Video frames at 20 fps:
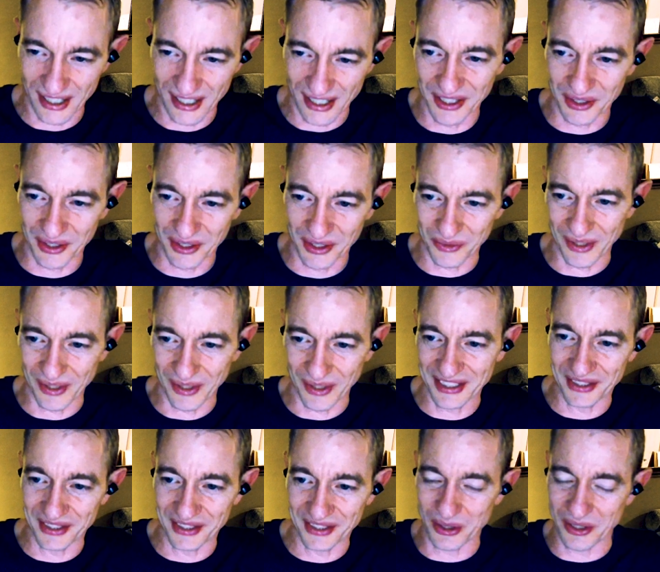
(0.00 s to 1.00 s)
You can write these
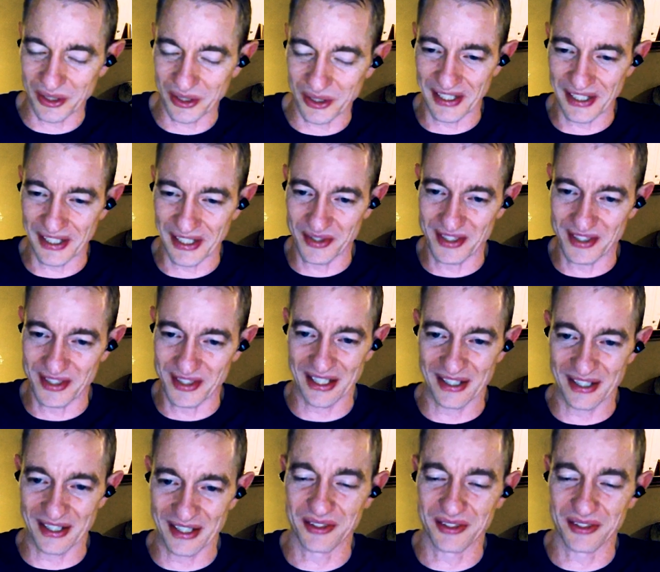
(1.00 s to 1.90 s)
core values down.